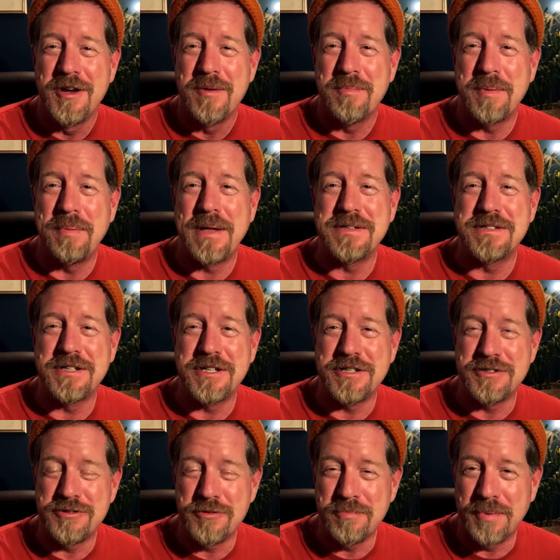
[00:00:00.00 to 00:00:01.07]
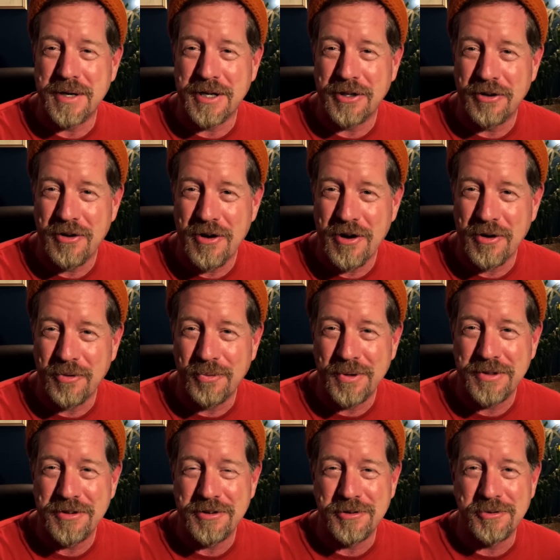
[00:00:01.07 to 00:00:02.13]
propensities you bring along
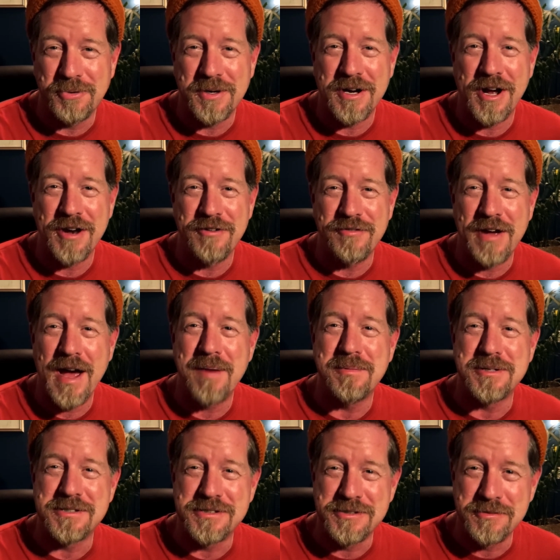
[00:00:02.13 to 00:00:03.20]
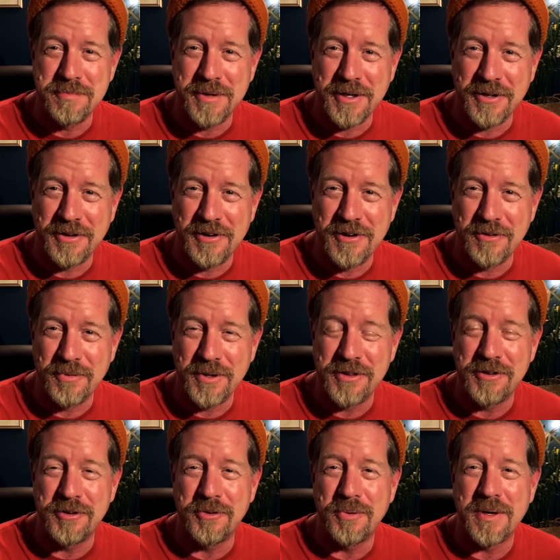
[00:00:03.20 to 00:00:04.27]
with you, what kind of habits you bring along
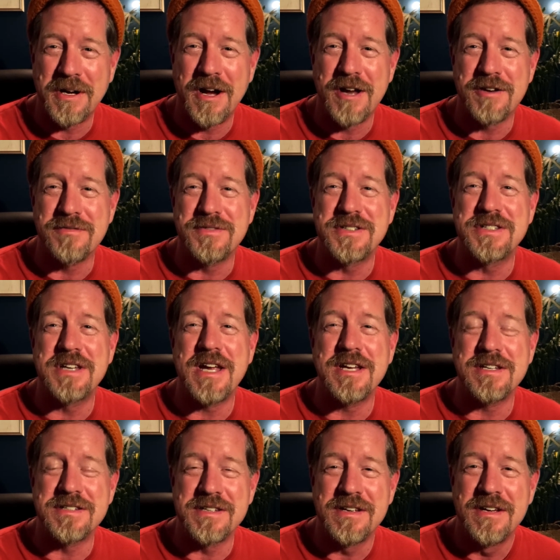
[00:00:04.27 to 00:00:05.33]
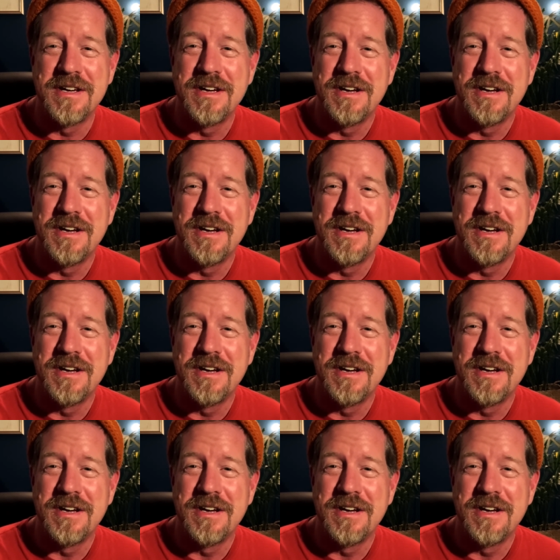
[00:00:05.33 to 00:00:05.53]
with you, what kind of states